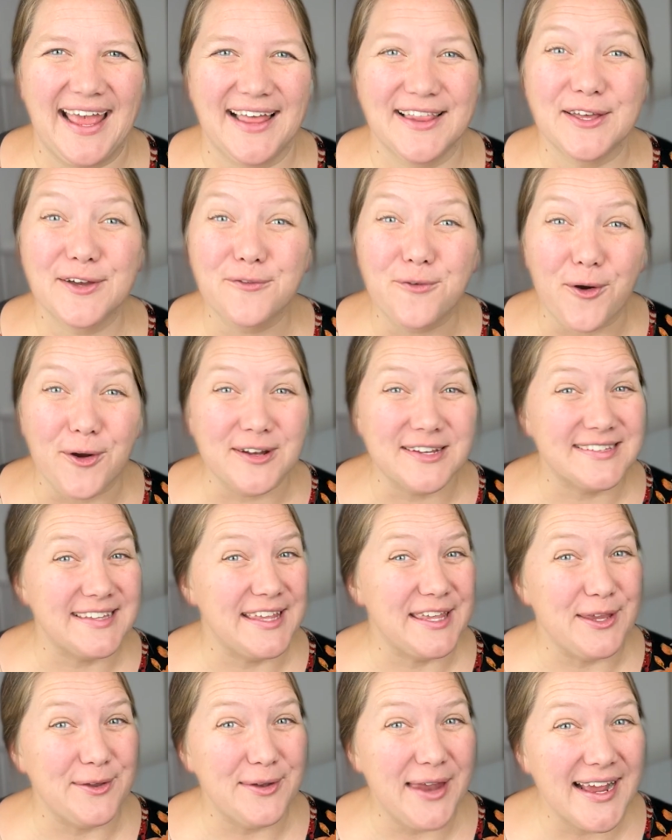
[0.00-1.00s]
I look forward to
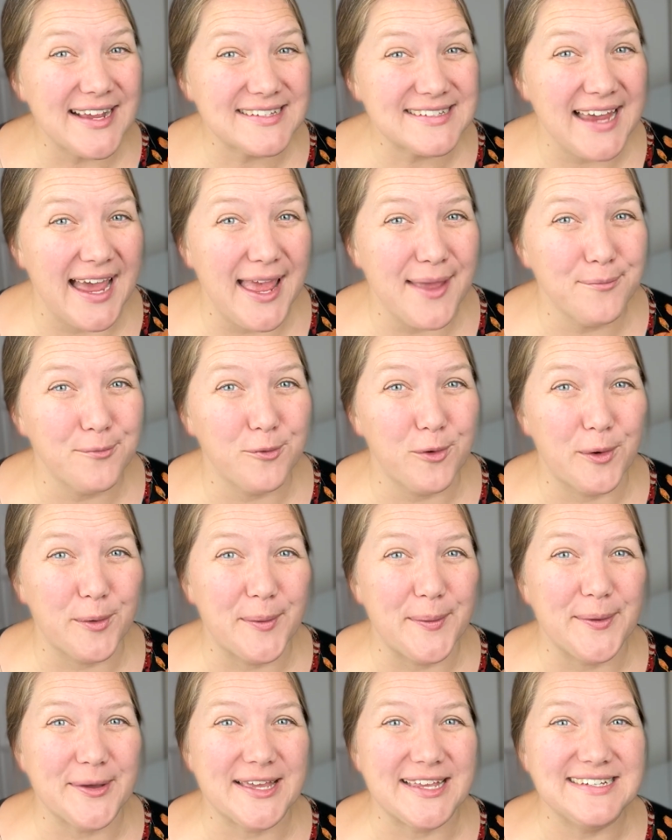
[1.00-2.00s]
seeing you next time where we
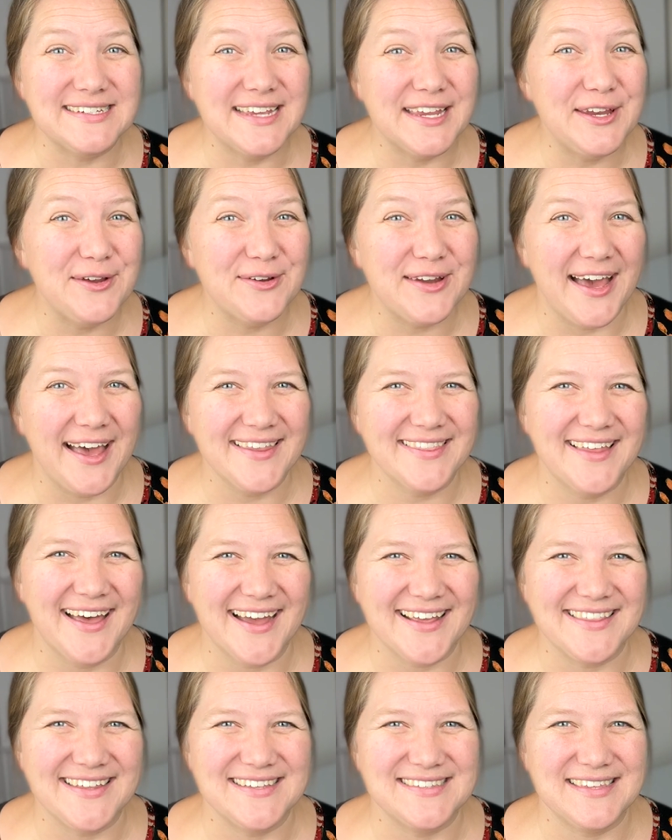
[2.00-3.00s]
will continue to
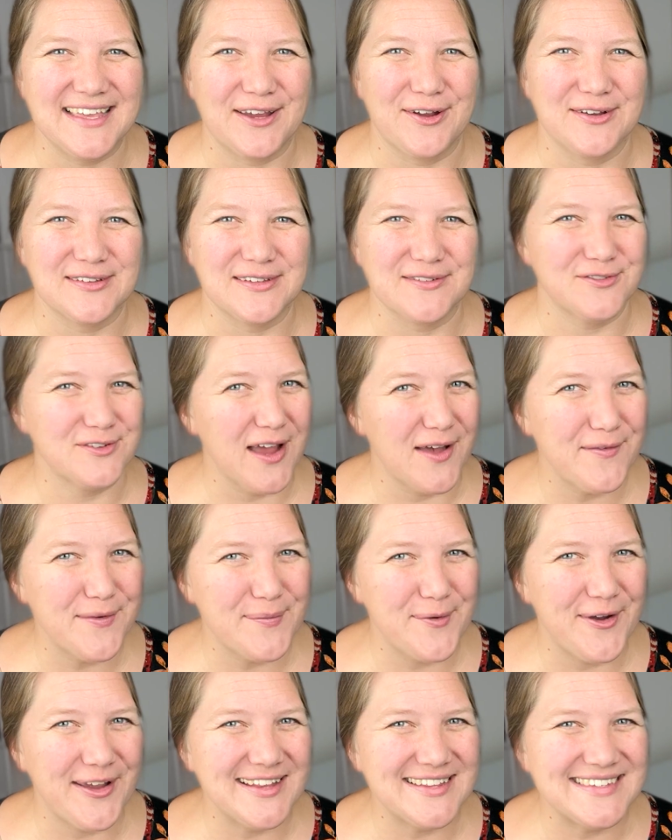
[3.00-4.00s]
unlock these secrets of travel
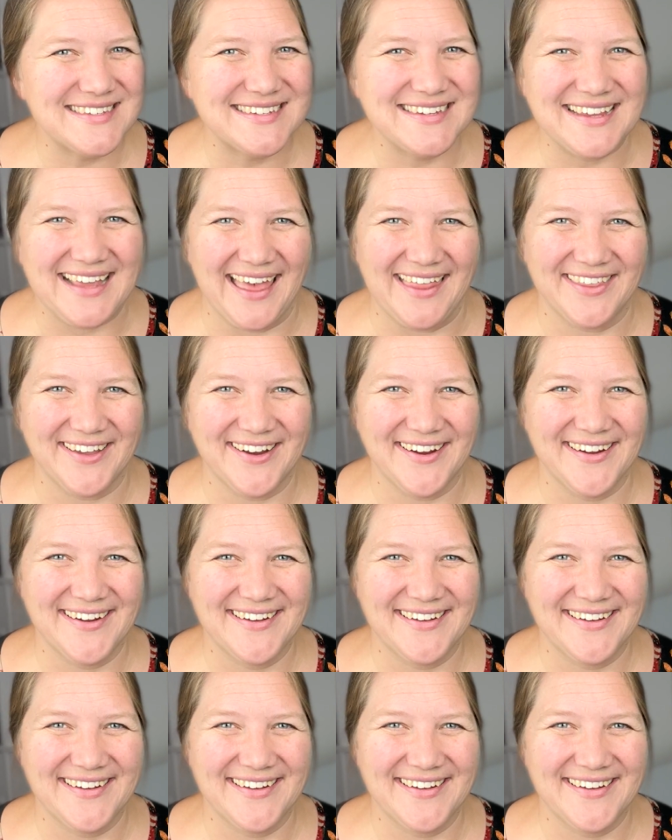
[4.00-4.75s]
points together.